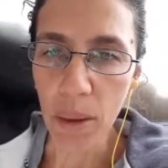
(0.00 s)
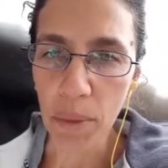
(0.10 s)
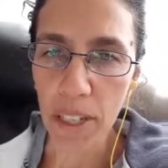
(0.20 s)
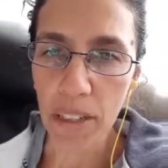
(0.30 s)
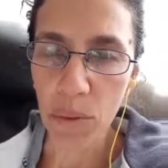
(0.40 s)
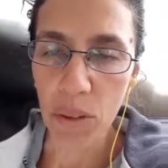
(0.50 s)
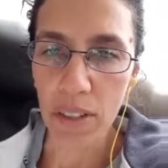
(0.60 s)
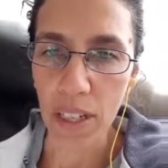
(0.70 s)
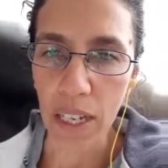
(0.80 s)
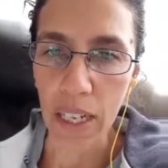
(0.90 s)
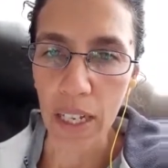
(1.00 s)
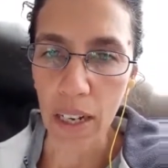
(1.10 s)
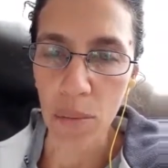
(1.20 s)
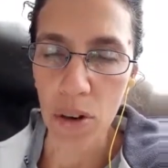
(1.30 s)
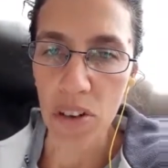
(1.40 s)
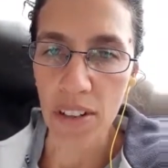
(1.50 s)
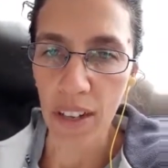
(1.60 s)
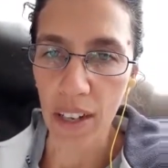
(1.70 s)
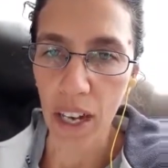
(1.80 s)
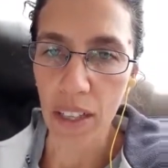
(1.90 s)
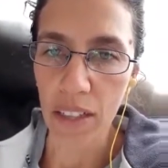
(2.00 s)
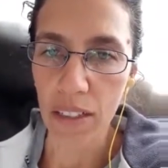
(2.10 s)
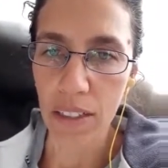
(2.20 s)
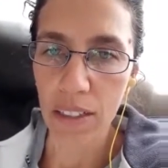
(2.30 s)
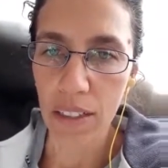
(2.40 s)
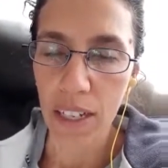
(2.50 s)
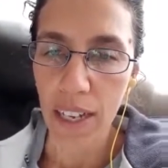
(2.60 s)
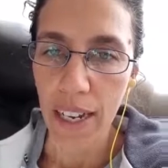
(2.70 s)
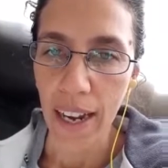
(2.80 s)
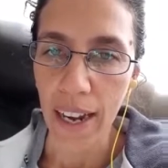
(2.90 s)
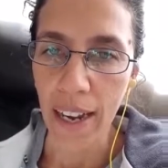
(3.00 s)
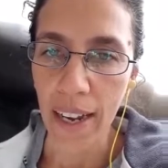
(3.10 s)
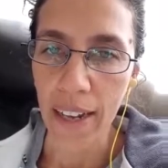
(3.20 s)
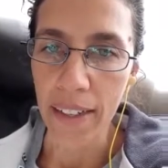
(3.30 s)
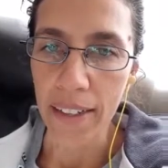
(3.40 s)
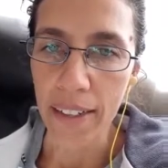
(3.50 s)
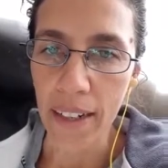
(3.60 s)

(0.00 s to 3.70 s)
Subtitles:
kids will see emotions in colors, and